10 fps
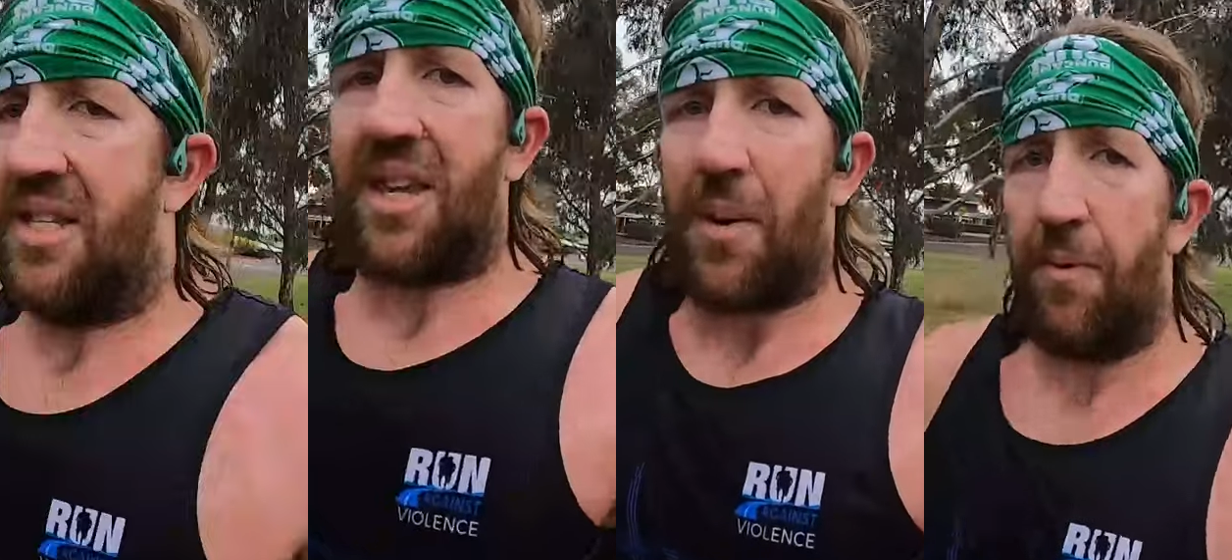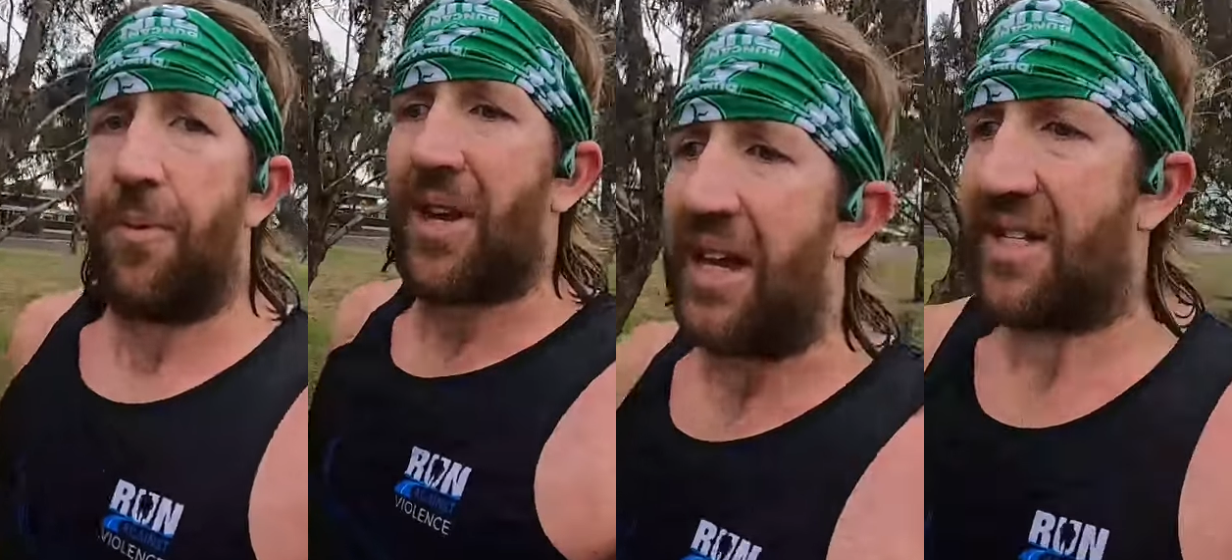Just a couple
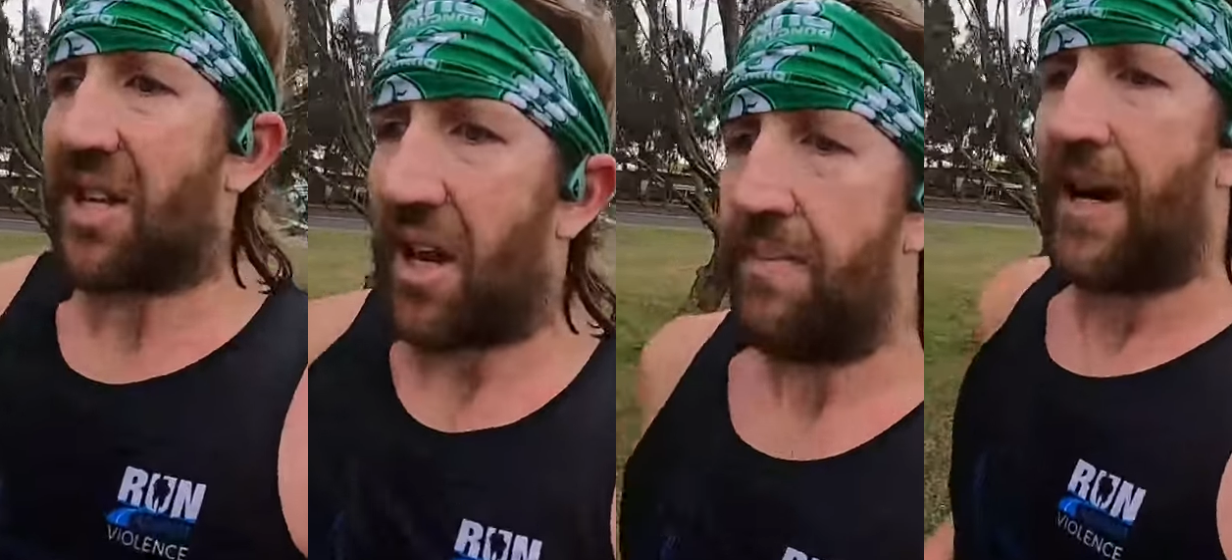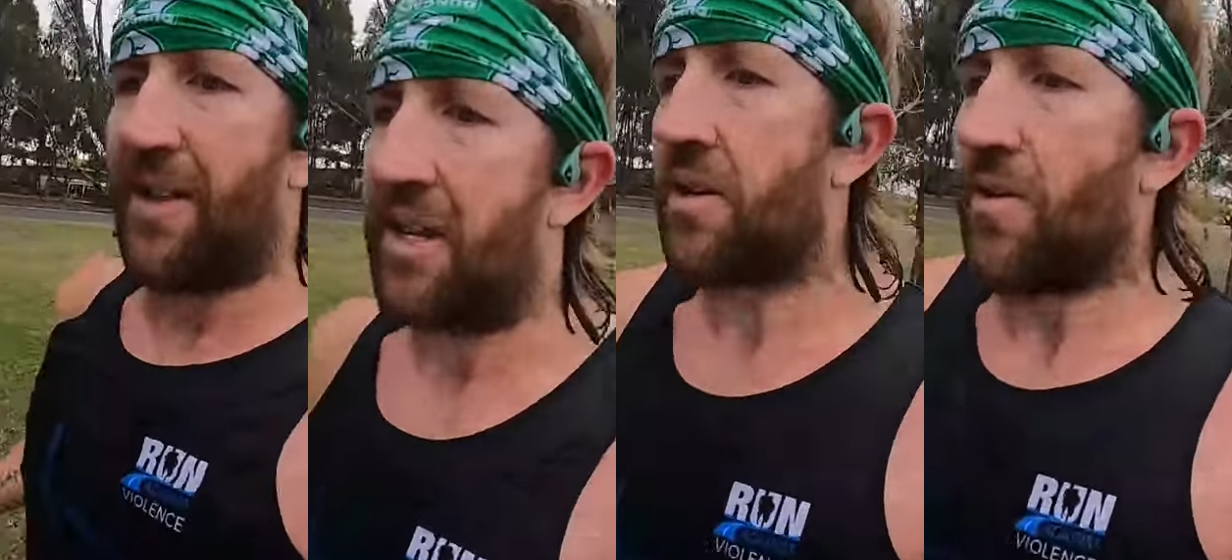more k's to go,
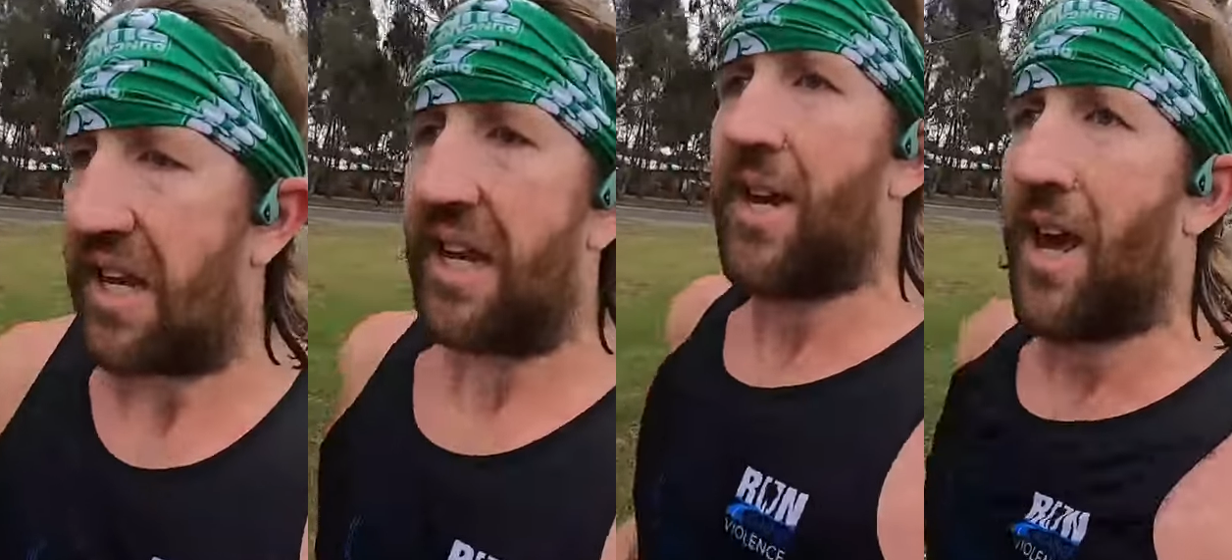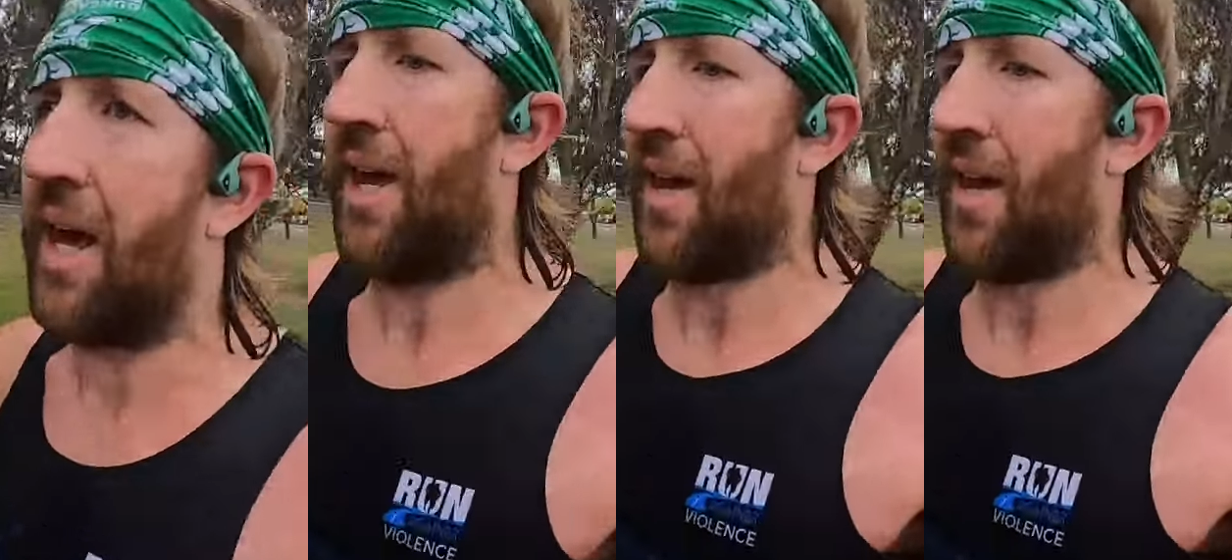Matt, then cool down.